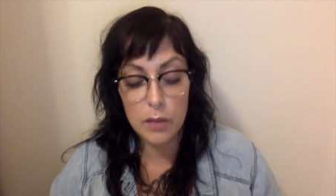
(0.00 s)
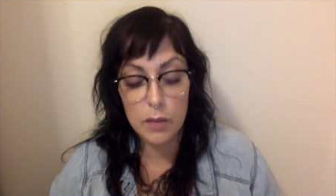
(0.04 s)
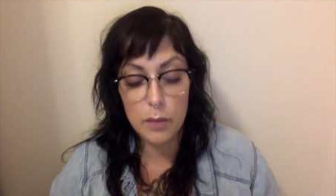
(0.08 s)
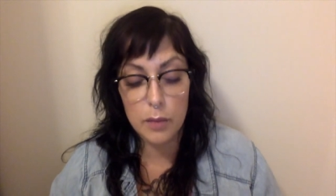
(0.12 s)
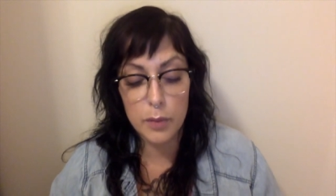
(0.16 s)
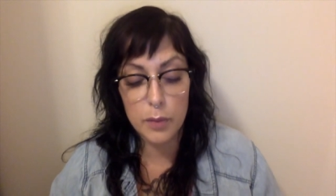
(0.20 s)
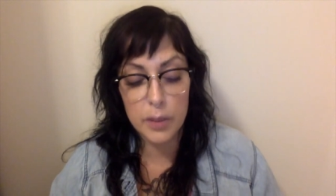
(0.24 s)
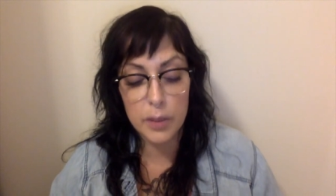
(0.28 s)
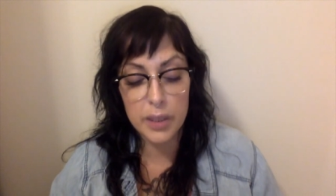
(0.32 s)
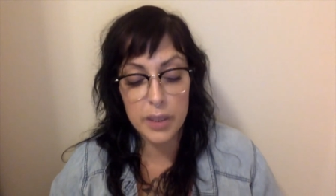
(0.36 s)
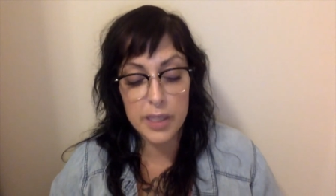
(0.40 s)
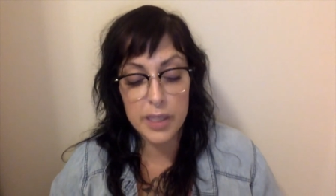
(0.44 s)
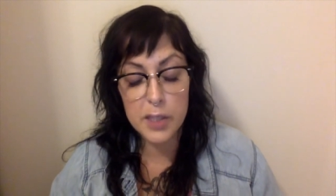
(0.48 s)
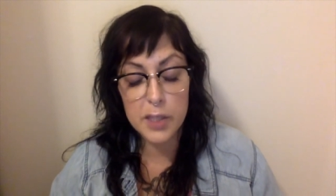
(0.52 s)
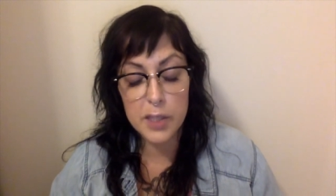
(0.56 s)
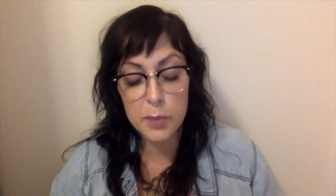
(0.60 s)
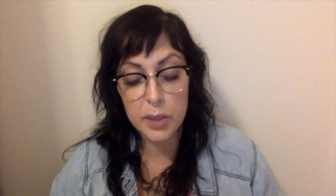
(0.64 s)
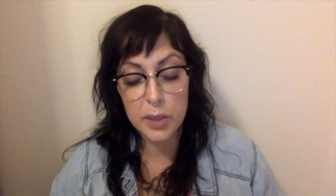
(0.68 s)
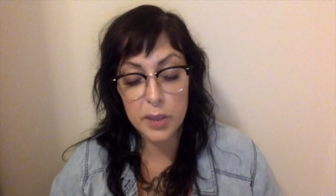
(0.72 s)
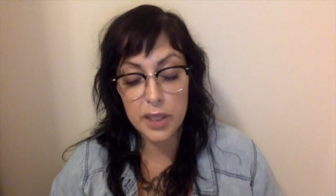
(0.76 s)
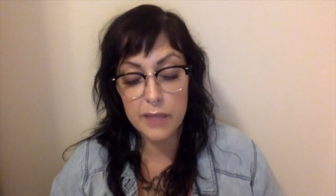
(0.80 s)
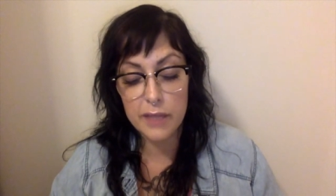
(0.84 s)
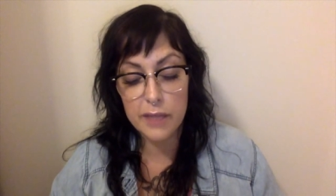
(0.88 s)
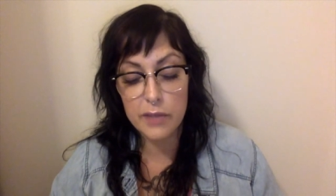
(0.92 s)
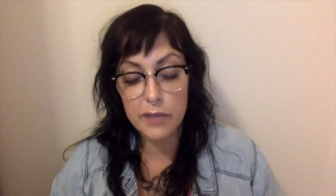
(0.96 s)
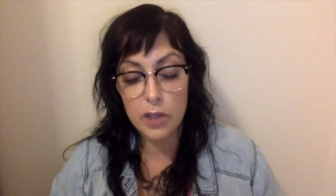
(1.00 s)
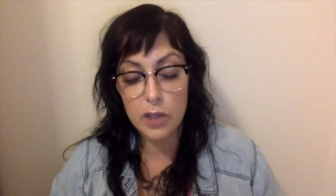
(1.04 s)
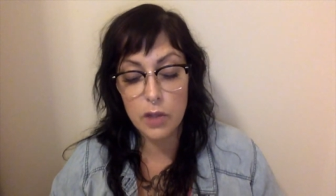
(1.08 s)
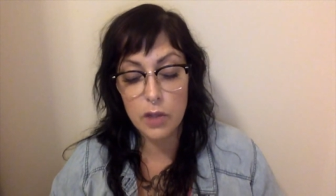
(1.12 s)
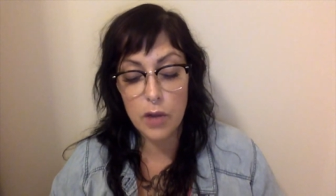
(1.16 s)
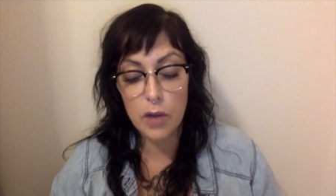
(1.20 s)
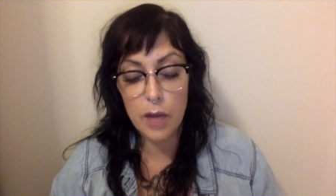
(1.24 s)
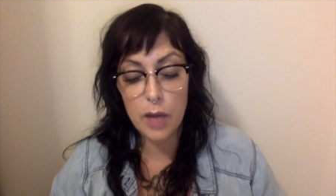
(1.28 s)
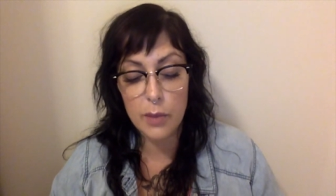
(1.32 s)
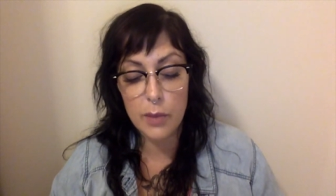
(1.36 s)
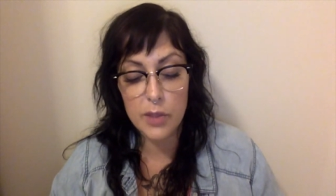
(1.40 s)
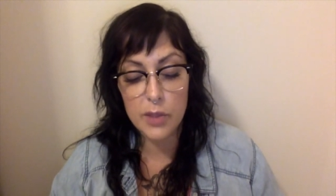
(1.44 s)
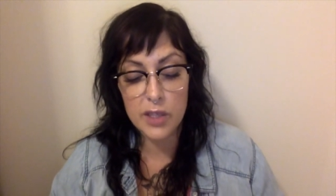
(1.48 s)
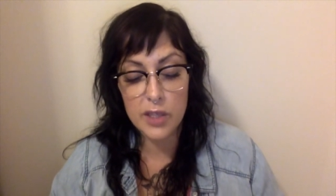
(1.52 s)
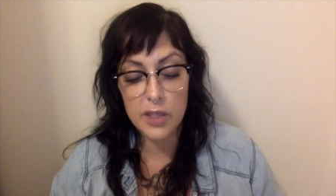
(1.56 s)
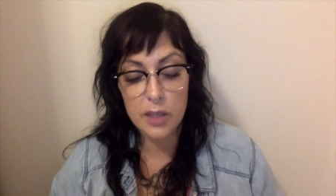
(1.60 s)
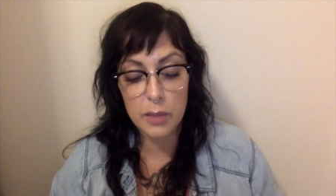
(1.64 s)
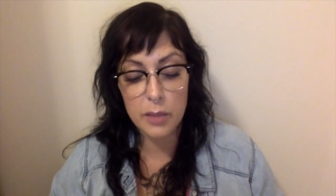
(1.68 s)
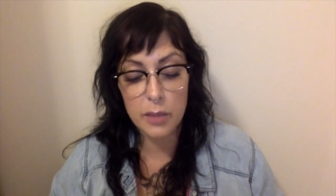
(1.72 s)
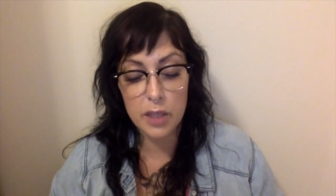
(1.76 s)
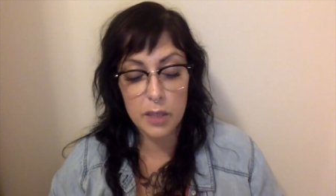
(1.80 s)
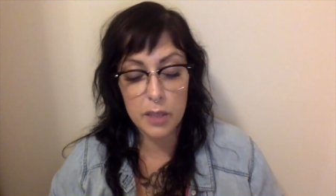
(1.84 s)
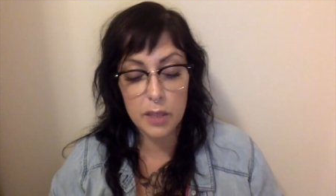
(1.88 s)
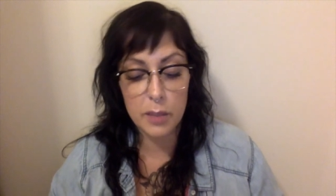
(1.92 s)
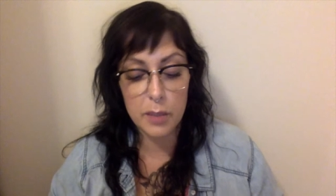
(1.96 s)
Police believe the crime was
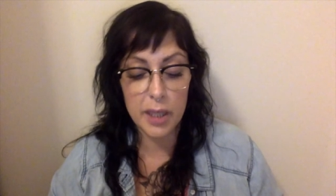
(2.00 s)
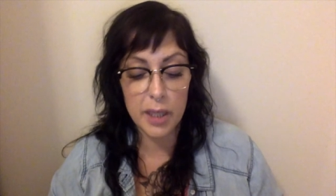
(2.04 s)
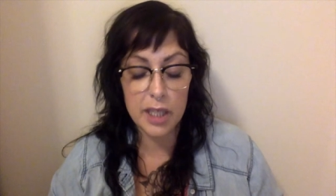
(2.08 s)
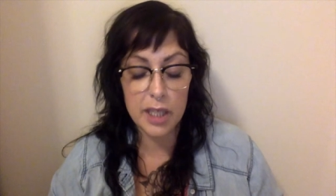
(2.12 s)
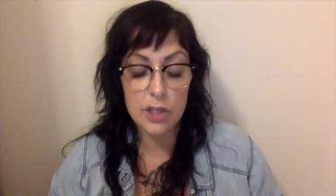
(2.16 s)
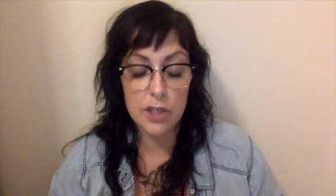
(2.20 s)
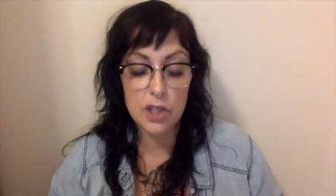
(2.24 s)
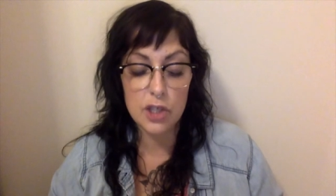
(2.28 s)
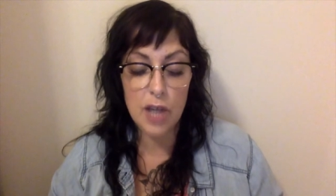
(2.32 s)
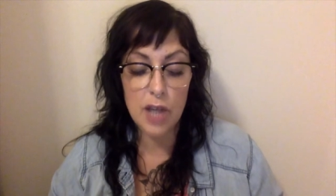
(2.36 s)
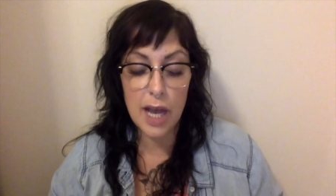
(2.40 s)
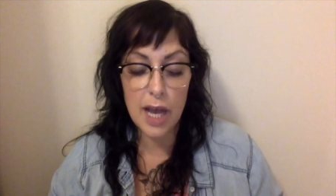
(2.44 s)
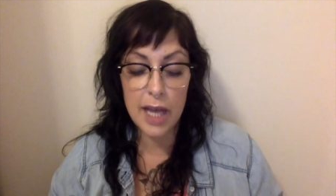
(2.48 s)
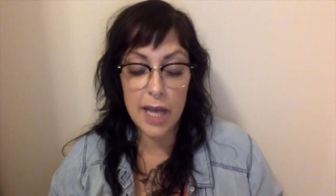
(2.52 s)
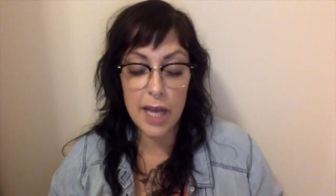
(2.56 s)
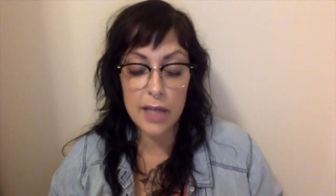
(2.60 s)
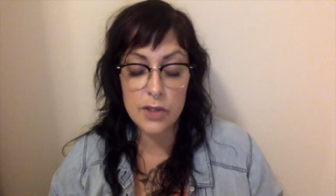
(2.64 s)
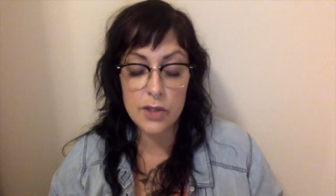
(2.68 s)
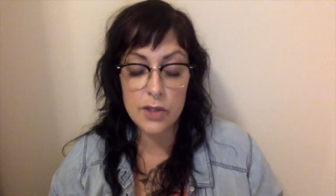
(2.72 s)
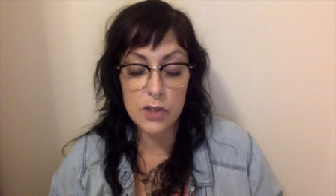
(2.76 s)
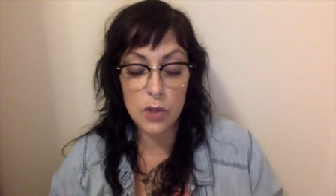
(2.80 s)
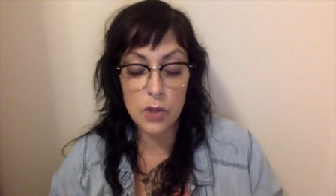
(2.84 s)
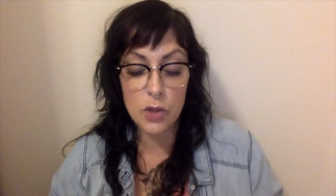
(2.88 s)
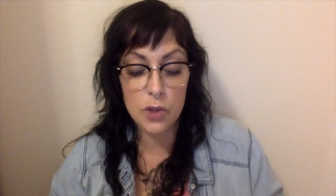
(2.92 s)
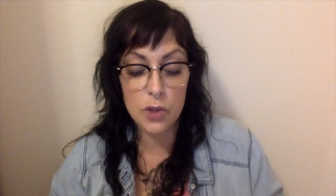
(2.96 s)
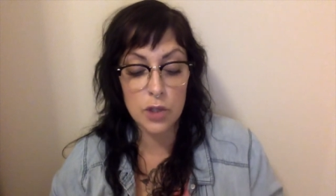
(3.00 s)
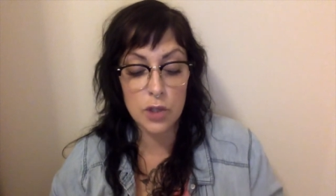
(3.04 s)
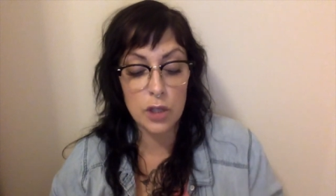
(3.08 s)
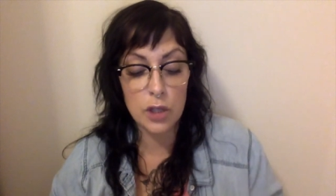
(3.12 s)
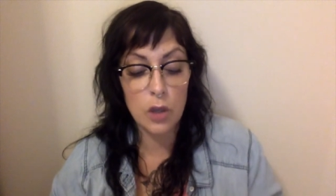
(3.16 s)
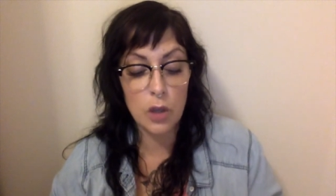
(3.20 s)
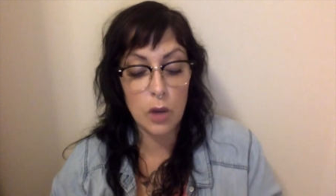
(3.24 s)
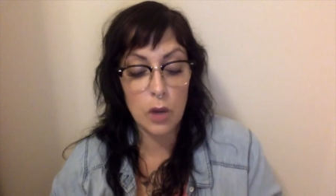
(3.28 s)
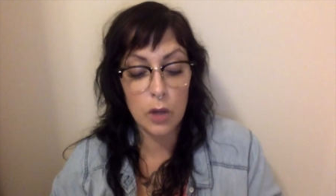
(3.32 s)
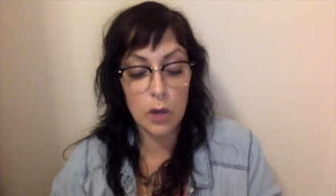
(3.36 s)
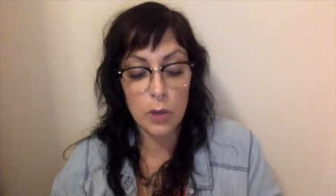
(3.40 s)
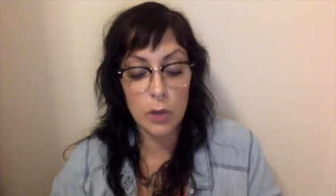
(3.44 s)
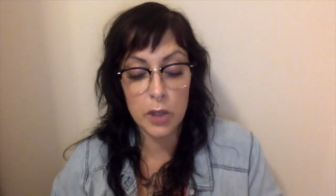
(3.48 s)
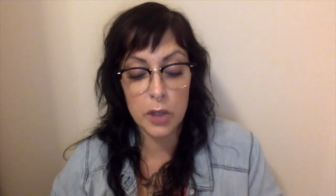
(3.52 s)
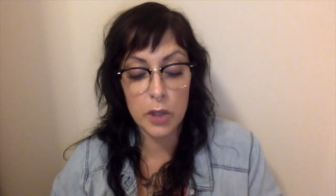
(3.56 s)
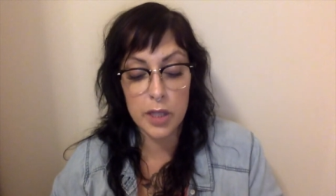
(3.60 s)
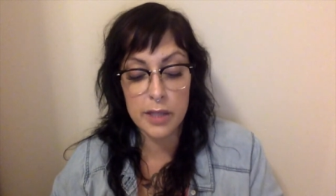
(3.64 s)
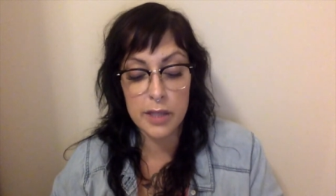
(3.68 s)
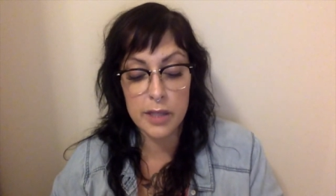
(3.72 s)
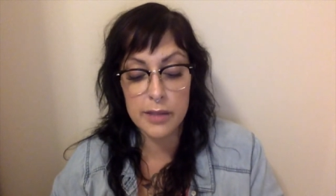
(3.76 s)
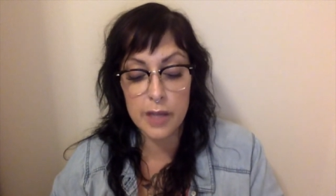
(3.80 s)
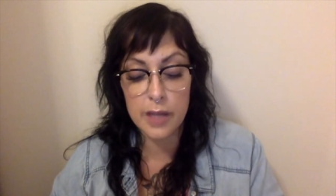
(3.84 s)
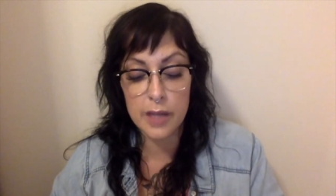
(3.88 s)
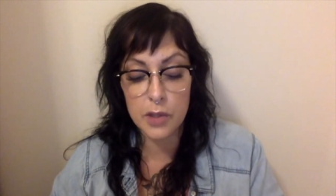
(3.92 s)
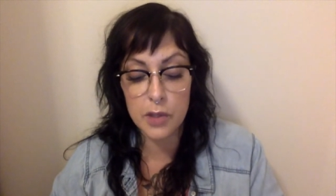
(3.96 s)
committed by a shy, socially awkward, and
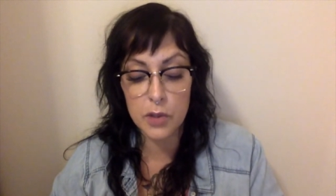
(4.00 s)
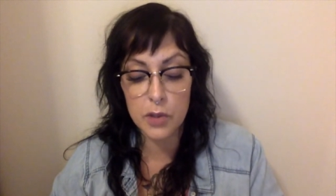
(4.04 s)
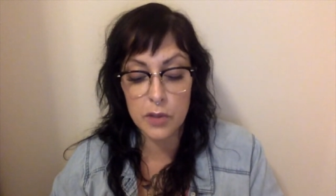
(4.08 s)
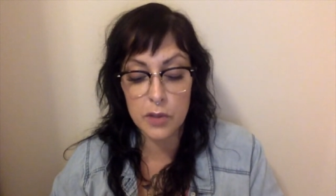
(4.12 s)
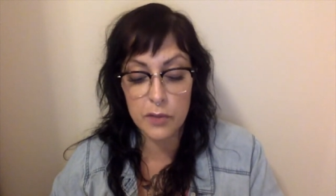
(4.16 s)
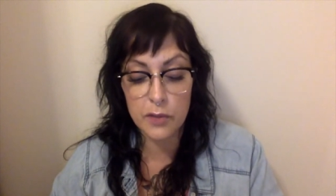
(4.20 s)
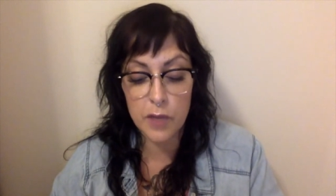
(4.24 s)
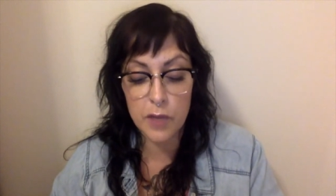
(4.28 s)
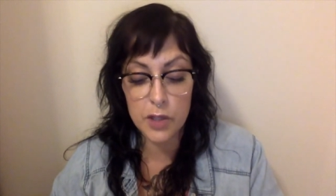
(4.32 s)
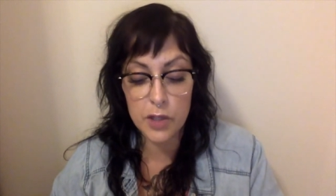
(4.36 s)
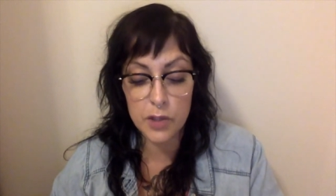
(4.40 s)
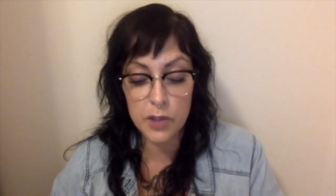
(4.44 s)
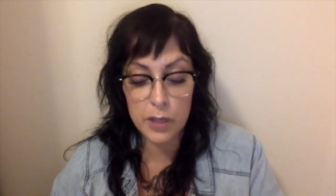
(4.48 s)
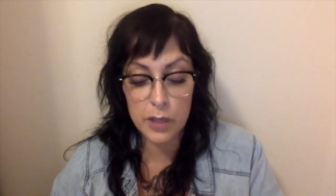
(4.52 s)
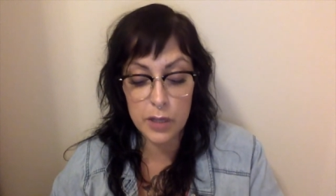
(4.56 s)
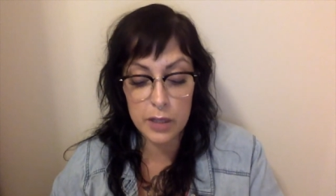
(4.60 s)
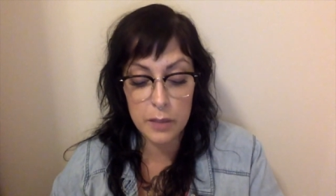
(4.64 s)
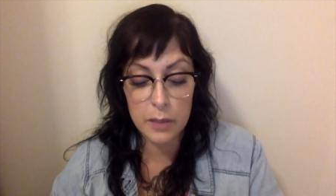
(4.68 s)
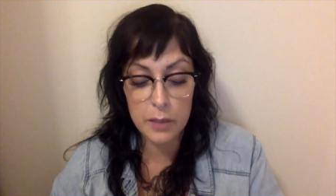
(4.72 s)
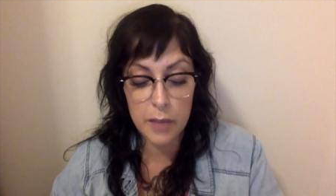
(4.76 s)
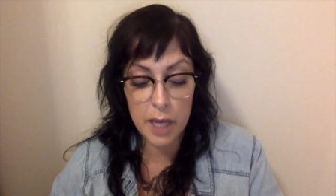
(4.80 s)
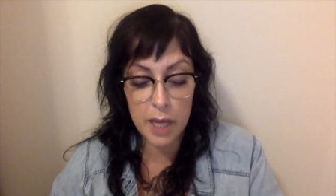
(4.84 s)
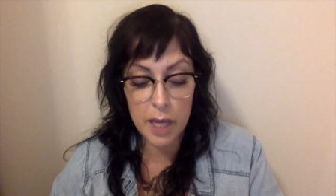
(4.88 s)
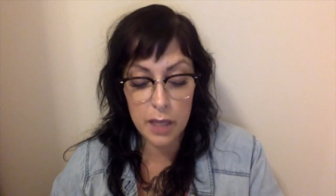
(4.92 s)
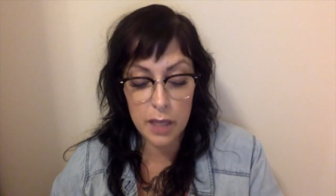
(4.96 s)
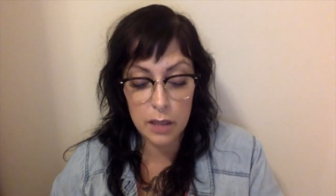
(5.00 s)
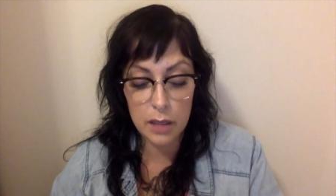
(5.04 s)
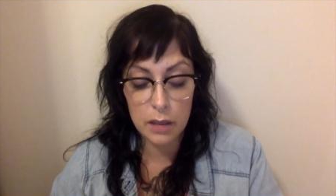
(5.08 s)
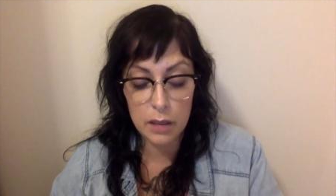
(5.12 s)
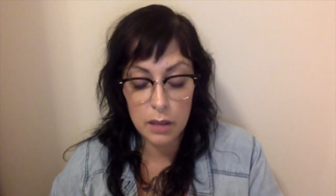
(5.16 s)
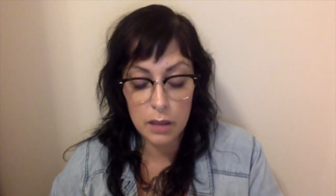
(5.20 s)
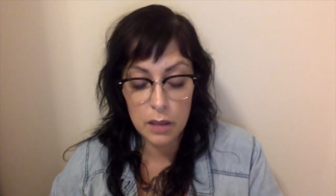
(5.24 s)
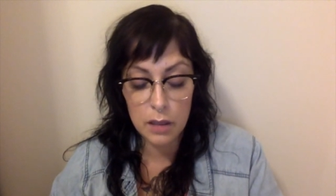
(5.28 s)
sexually frustrated man.